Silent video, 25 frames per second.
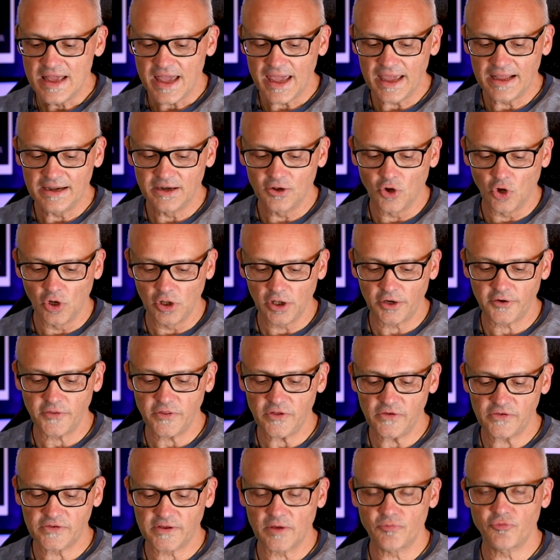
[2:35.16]
And a lot of
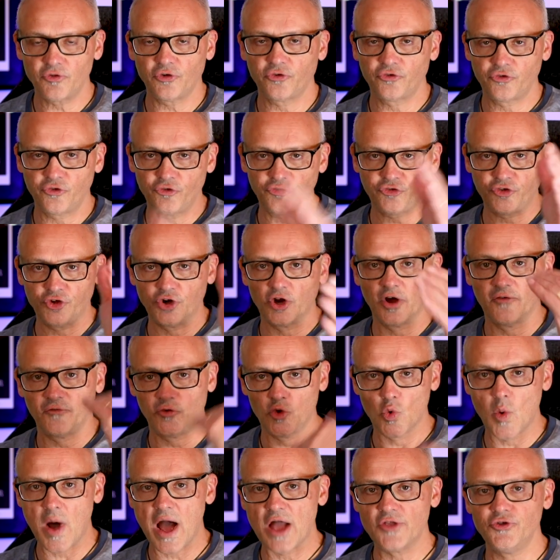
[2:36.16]
these subjects, just so you know, if
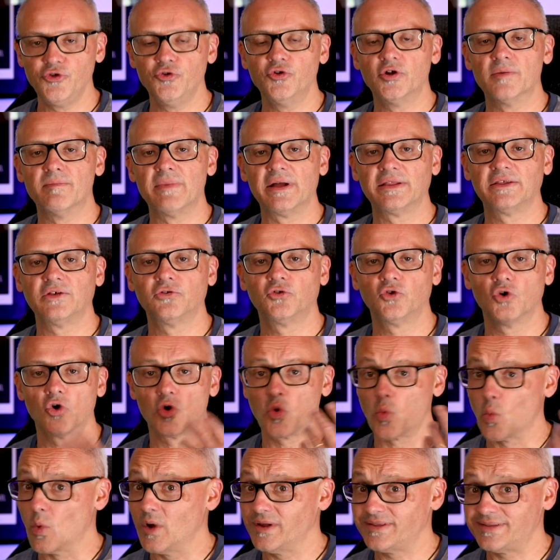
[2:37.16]
you are new to mate
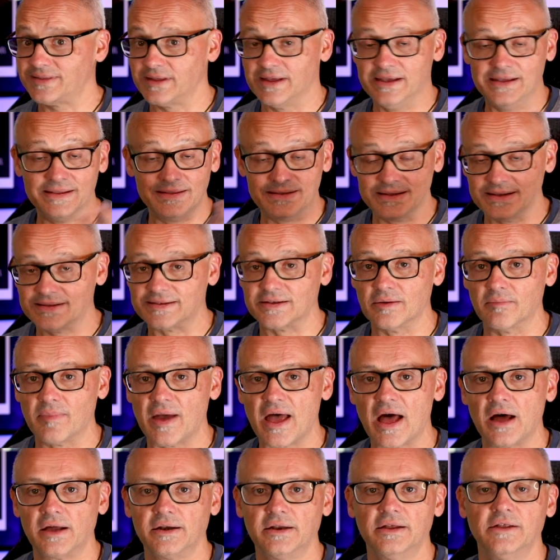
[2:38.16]
talk, what is this
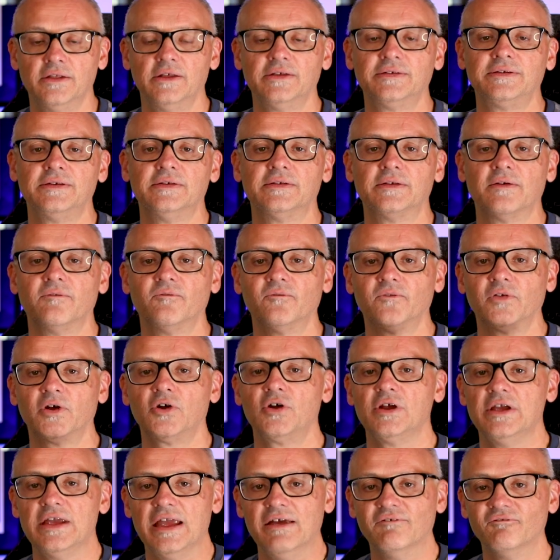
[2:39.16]
about? This is a
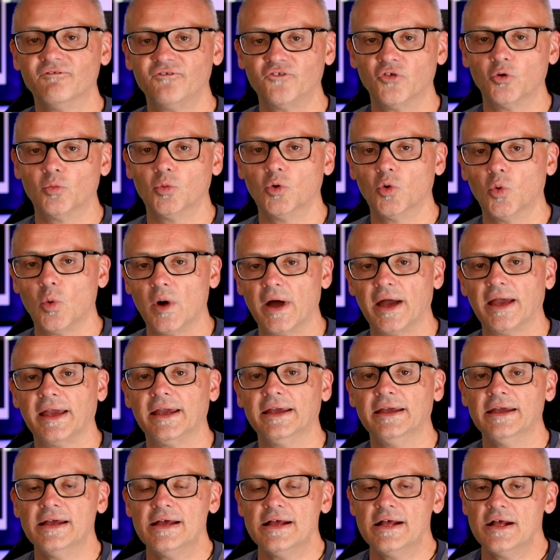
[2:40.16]
very informal
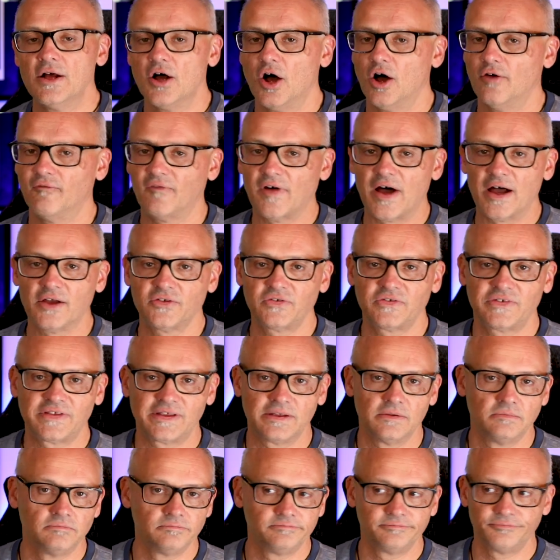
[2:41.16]
way of
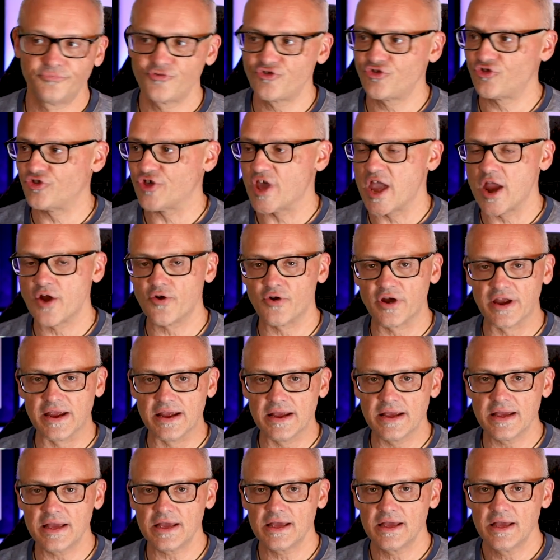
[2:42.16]
us
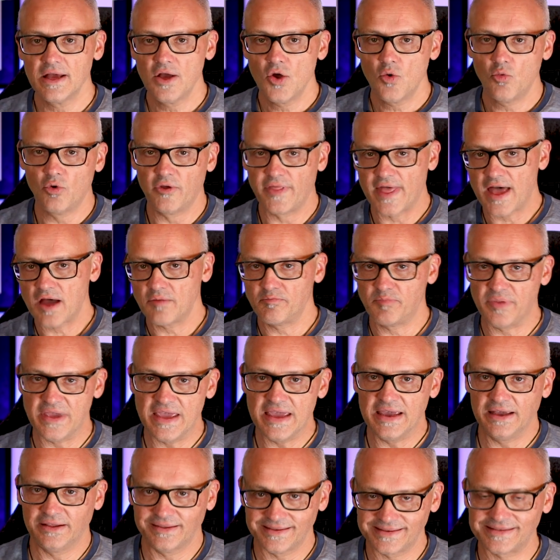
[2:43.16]
sharing without
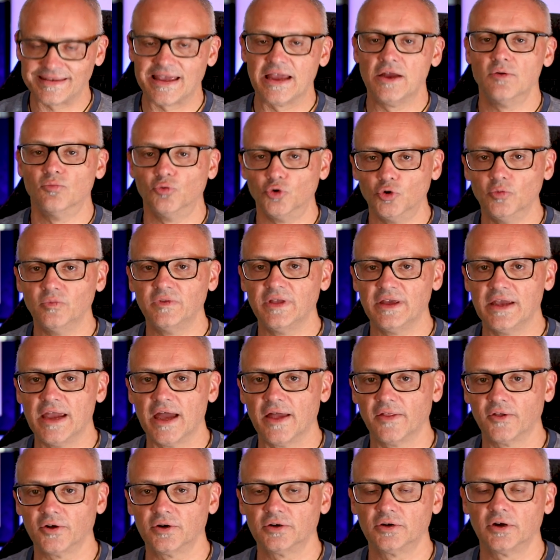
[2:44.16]
being in the same room
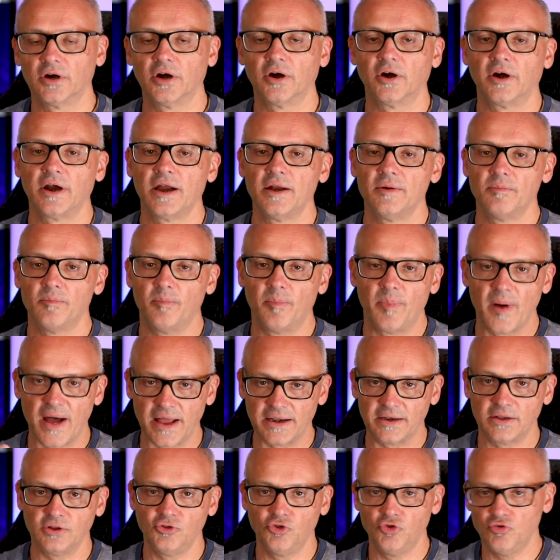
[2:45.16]
together. All right,
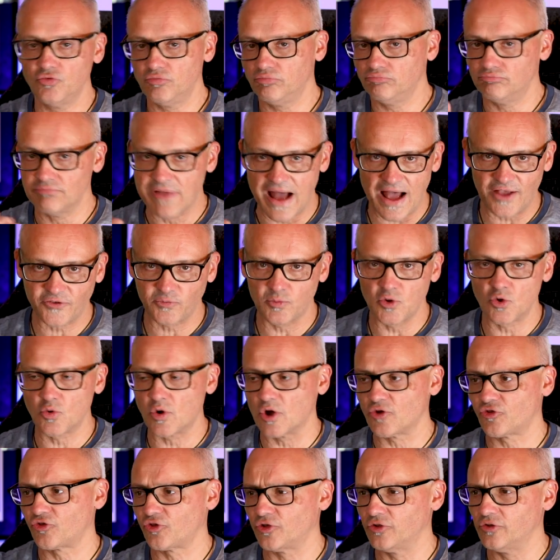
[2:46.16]
but you ask me a
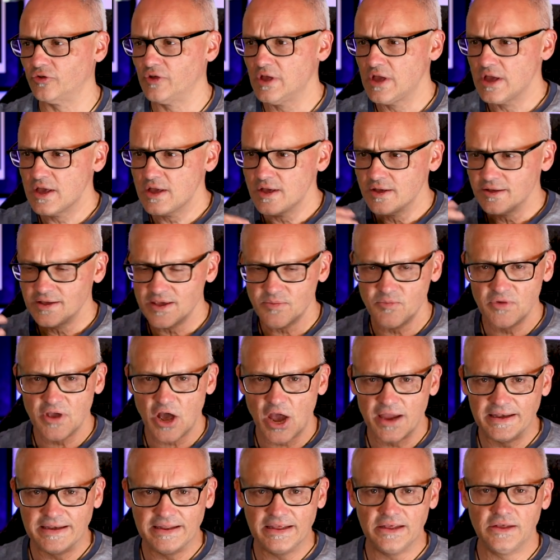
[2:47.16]
question, give me
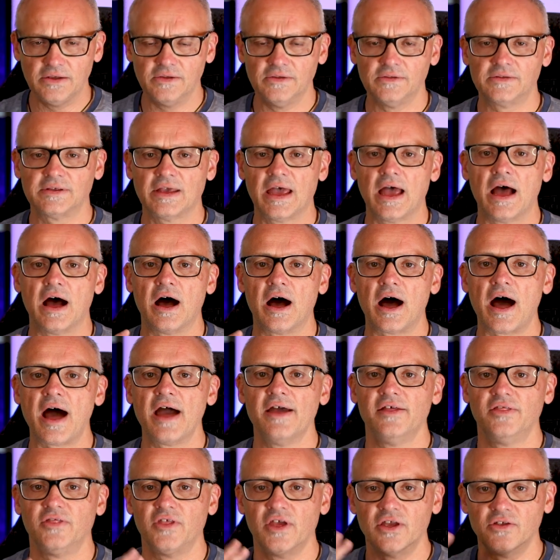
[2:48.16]
ideas.
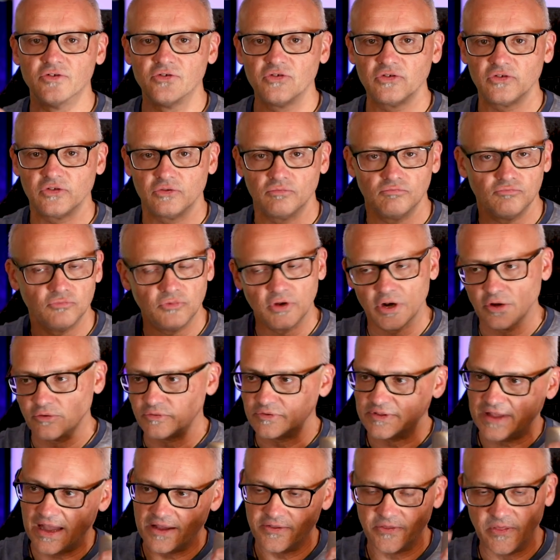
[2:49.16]
I then, you know,
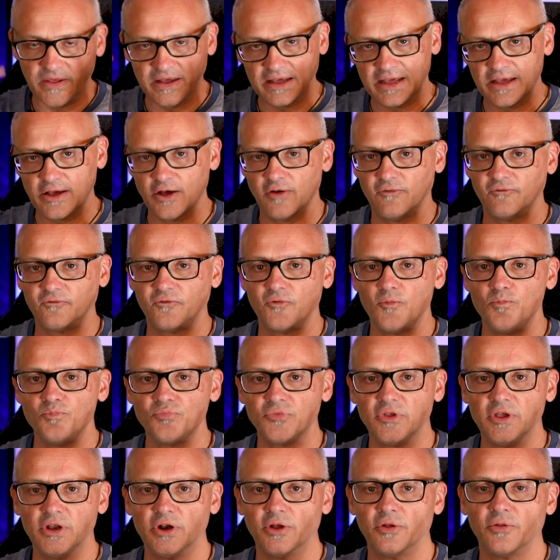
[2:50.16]
start thinking of,
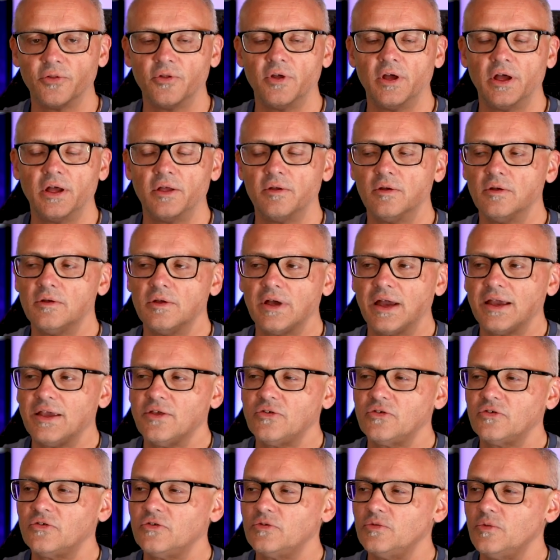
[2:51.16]
you know, I
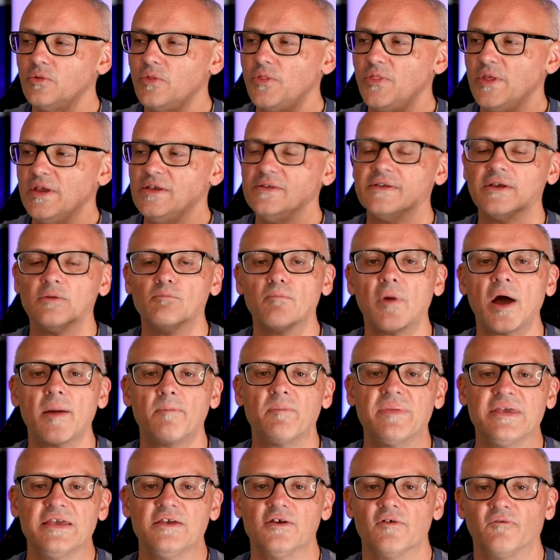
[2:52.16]
guess things that
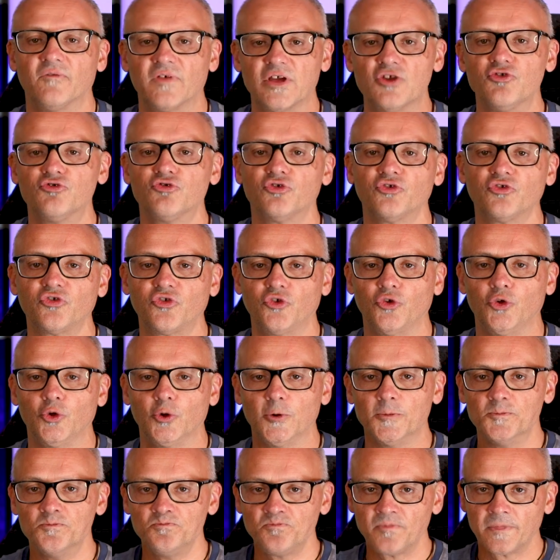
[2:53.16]
might be of interest to
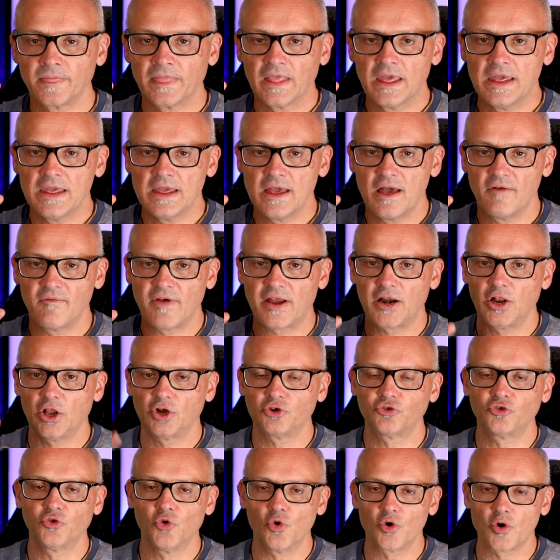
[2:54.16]
you. I've had a
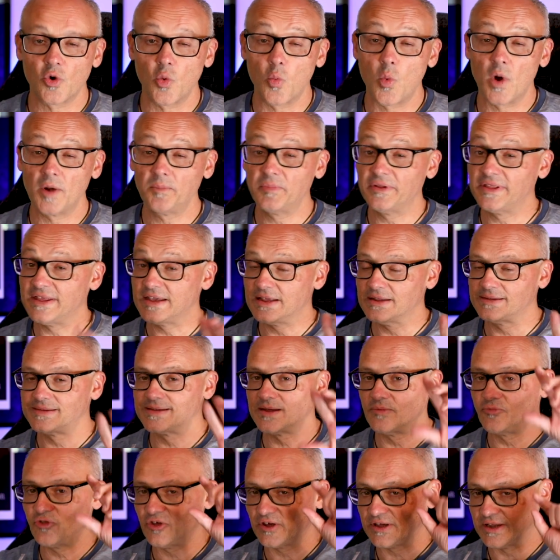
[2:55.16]
lot of talk on one particular
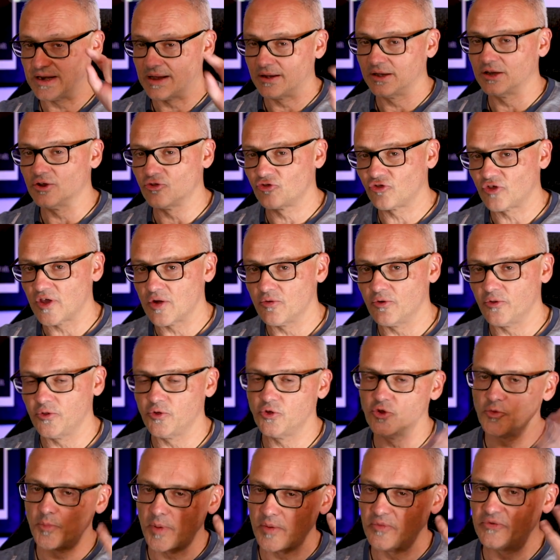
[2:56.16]
subject and I'm gonna share with
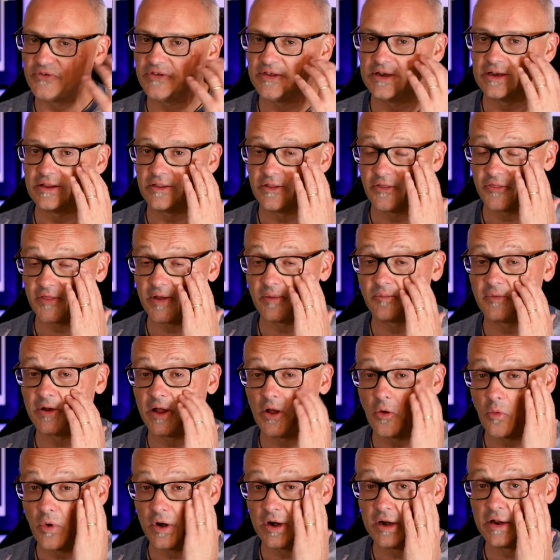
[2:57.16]
you. You've probably seen in the
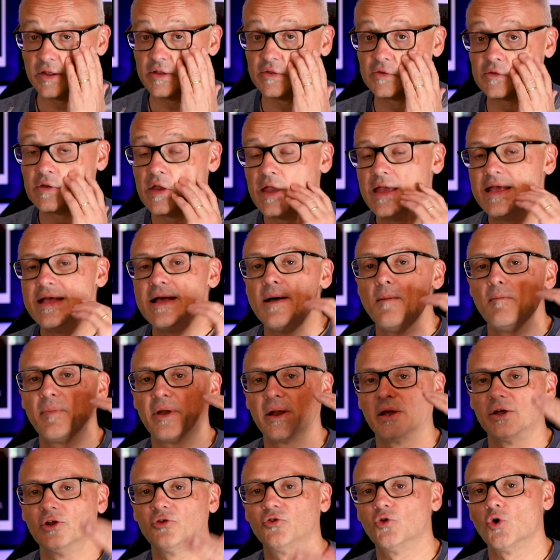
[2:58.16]
thumbnail what it is,
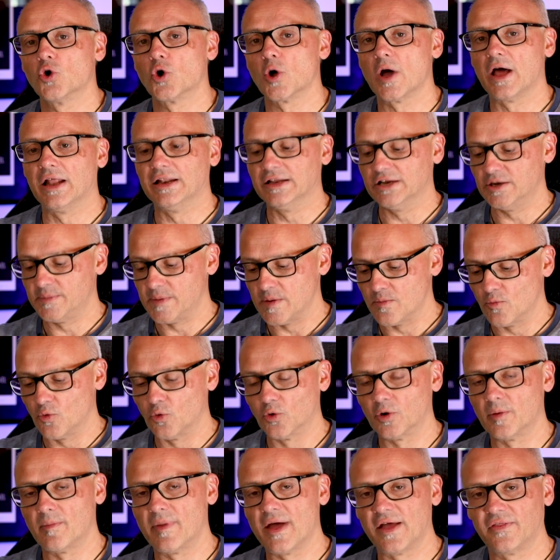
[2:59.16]
but I'm gonna talk a little bit
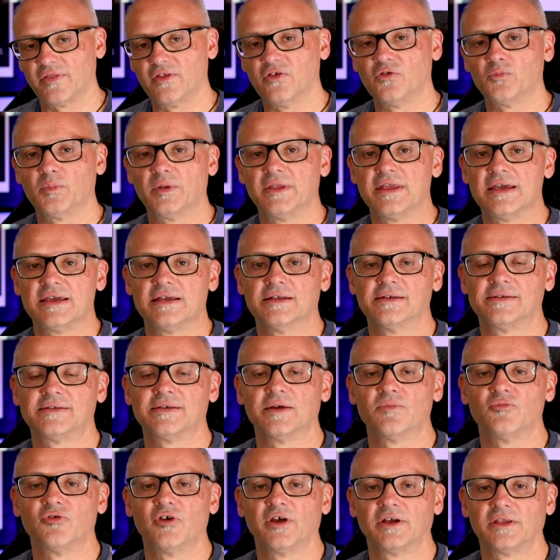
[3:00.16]
more about this particular
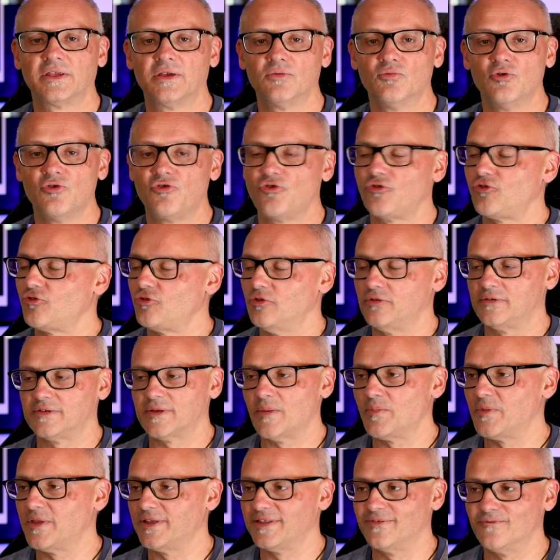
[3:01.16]
subject, which is
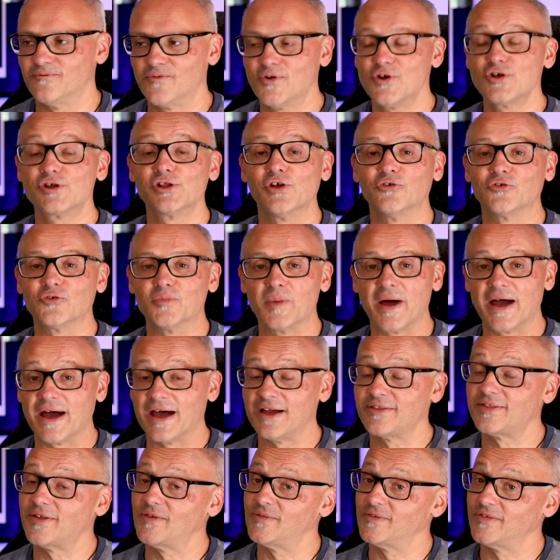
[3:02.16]
something that's very close to my
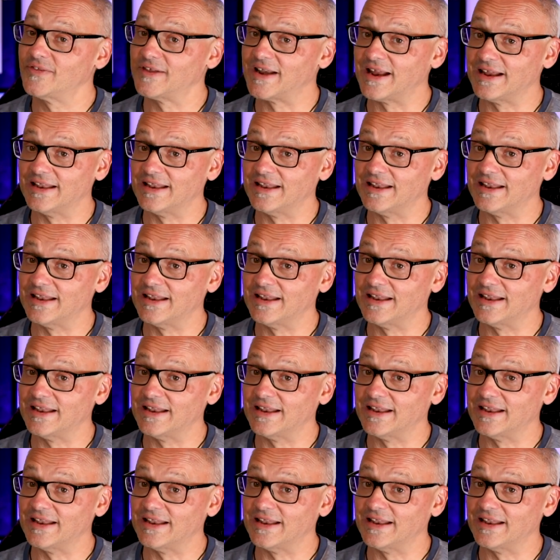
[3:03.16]
heart, something that